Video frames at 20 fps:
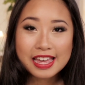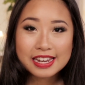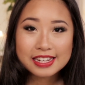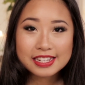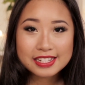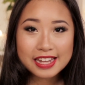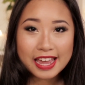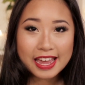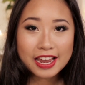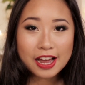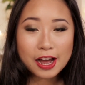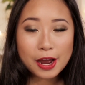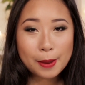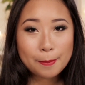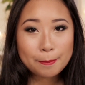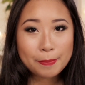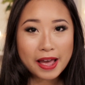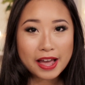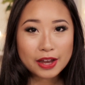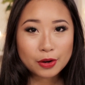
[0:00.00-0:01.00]
Today
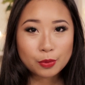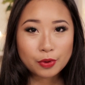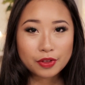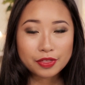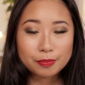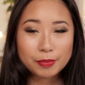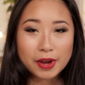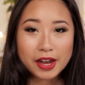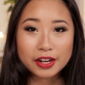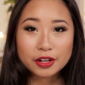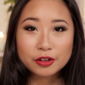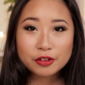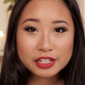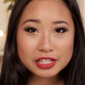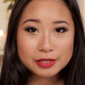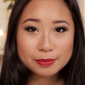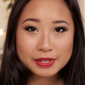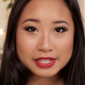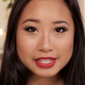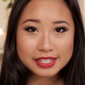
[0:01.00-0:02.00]
I'm back with my
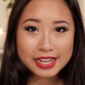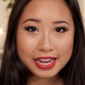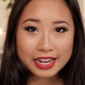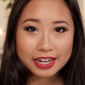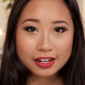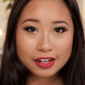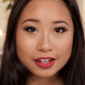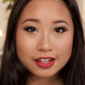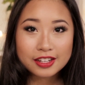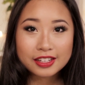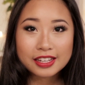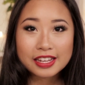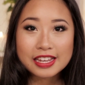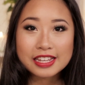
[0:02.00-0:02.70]
Christmas Day look.